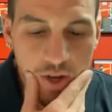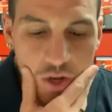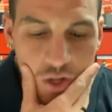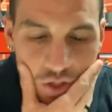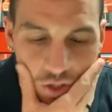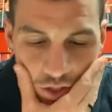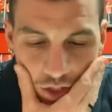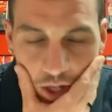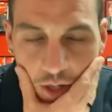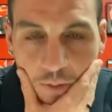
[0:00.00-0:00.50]

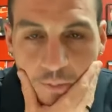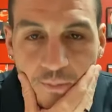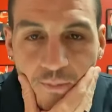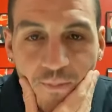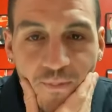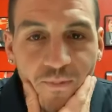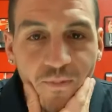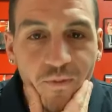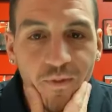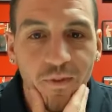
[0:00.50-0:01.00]
So
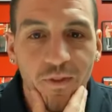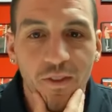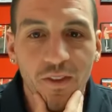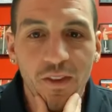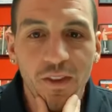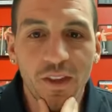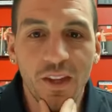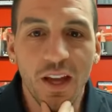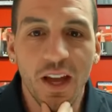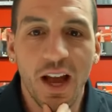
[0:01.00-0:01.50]

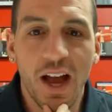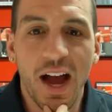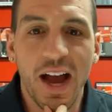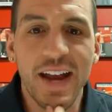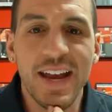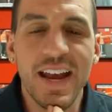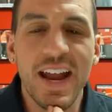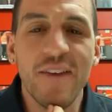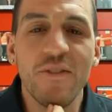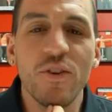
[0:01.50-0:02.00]
I
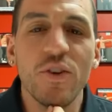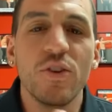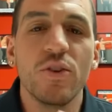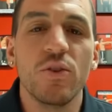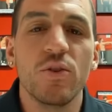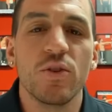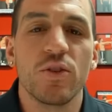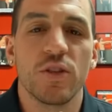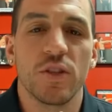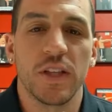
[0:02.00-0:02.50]
never
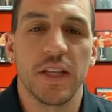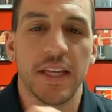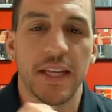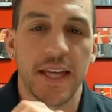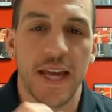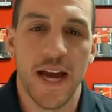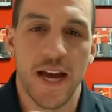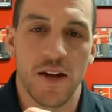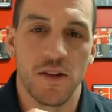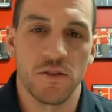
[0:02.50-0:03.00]
usually
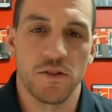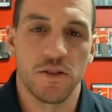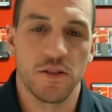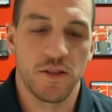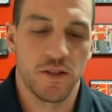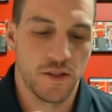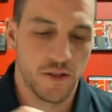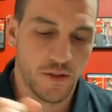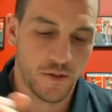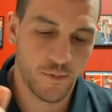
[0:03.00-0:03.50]
count
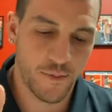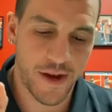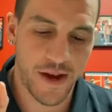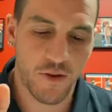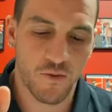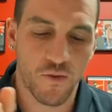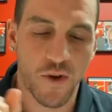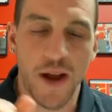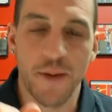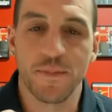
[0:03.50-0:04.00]
my
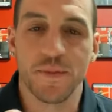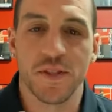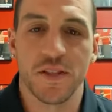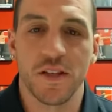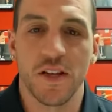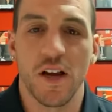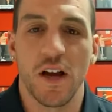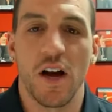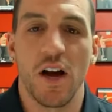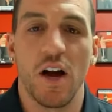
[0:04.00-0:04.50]
reps
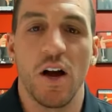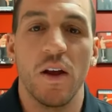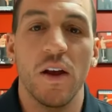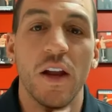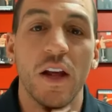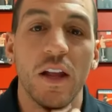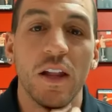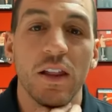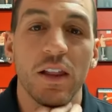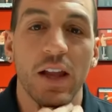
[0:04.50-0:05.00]

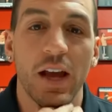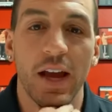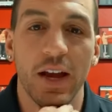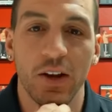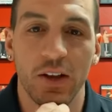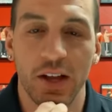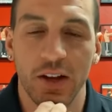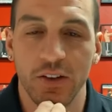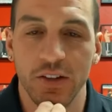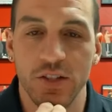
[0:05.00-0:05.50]
on
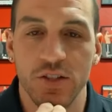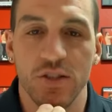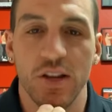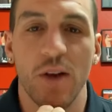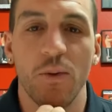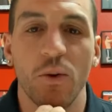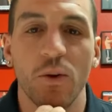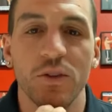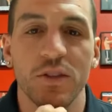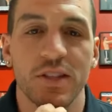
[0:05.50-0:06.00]
lying leg raises. So I
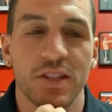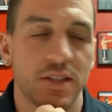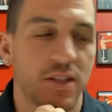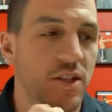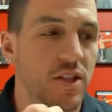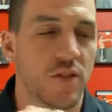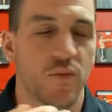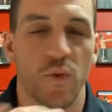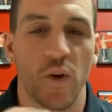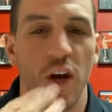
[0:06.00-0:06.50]
won't,
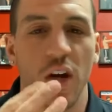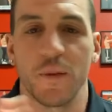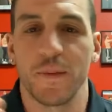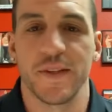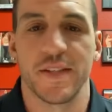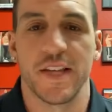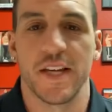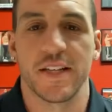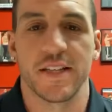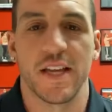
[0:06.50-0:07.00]
just for
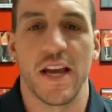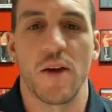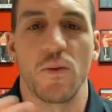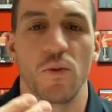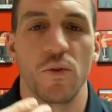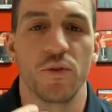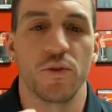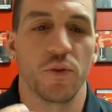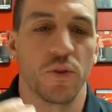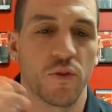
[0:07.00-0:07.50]
argument's sake, say I
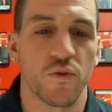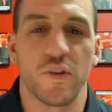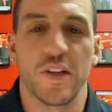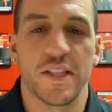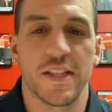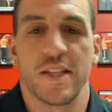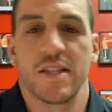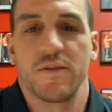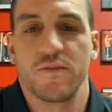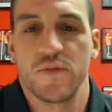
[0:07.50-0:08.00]
won't do 3
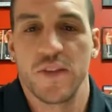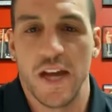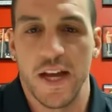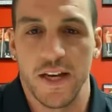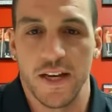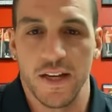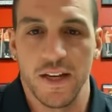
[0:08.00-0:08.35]
sets of 10.